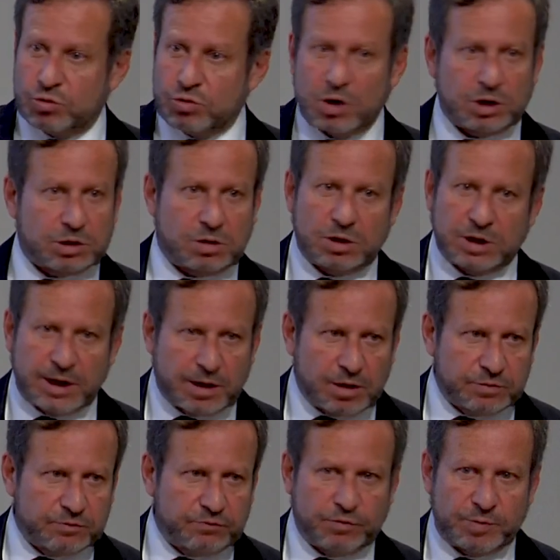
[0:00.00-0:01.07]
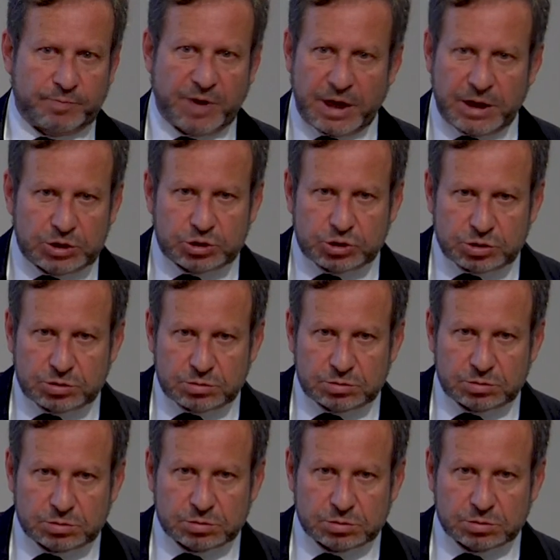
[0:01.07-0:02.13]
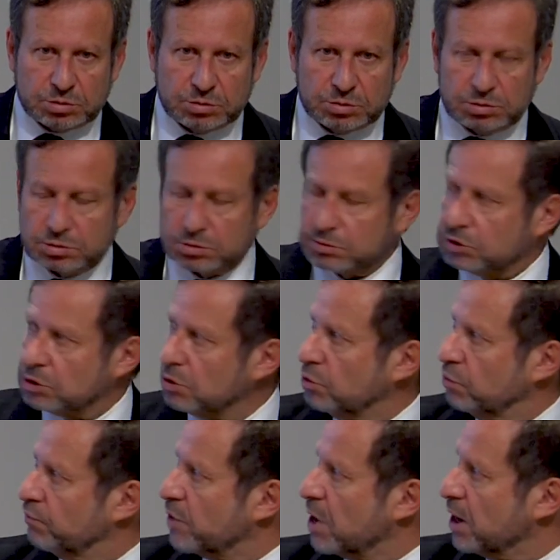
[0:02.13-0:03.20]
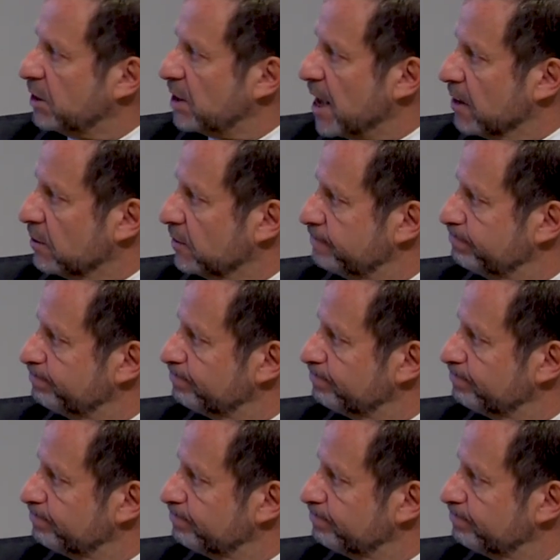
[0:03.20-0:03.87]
you're not going to get on the front page. So you've got that.